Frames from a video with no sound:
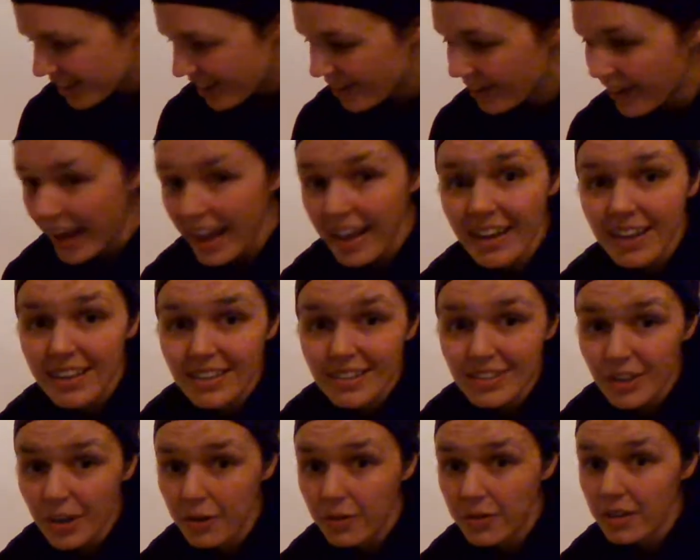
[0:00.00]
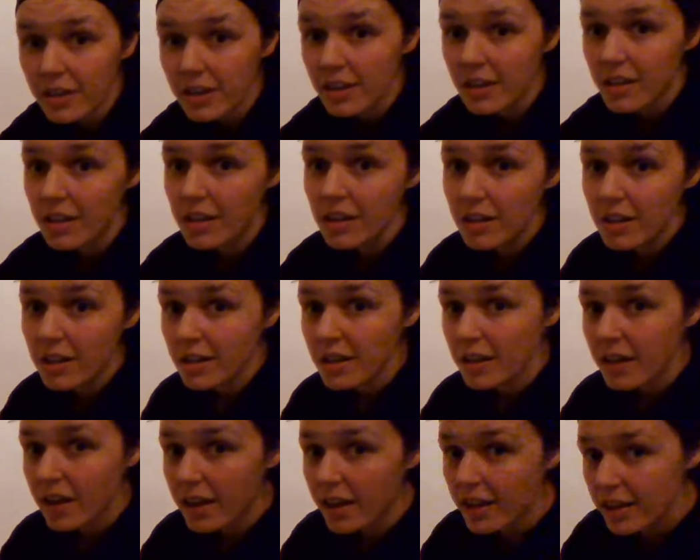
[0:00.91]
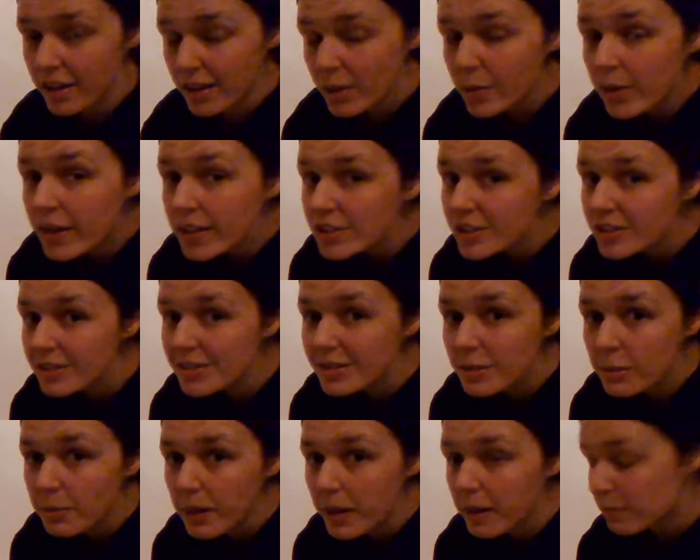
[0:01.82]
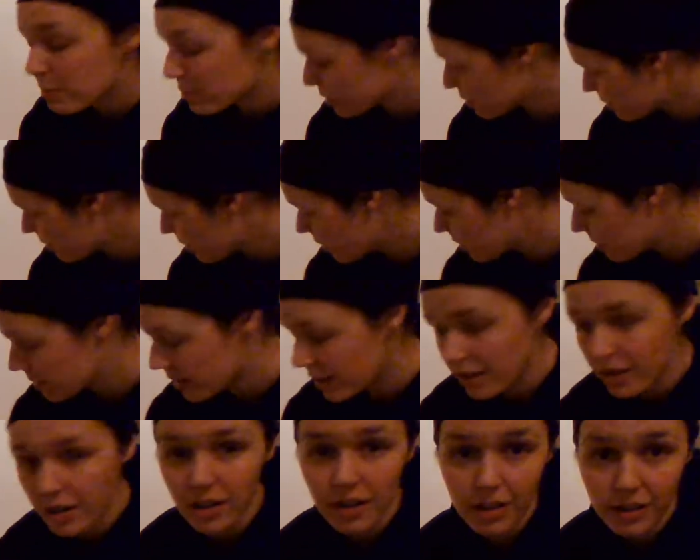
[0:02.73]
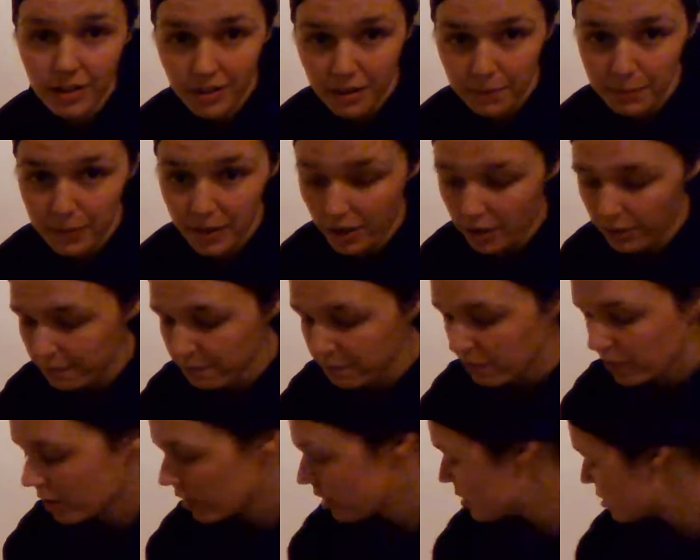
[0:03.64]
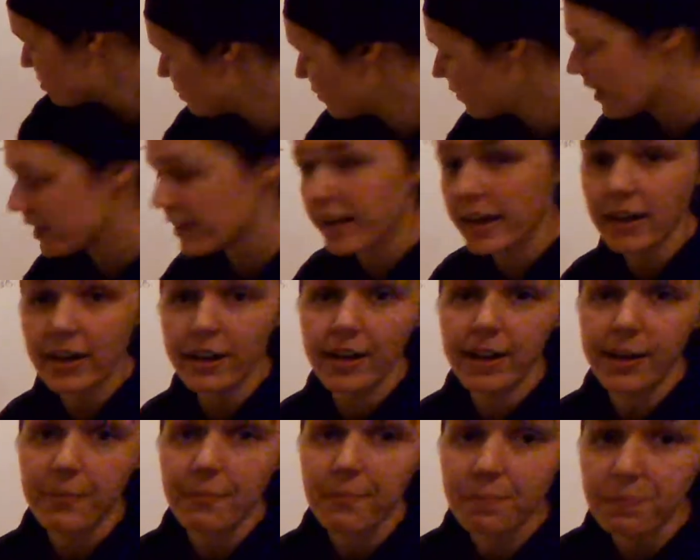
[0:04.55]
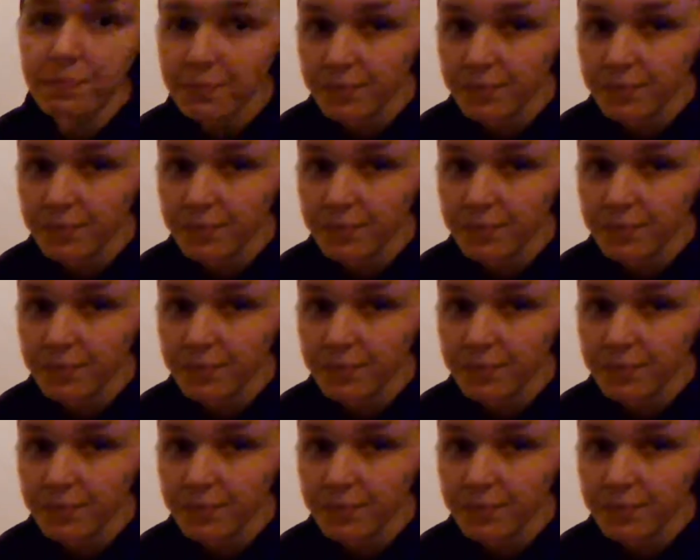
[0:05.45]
Okay, so any questions about perimeter, let me know. Let's move on to area,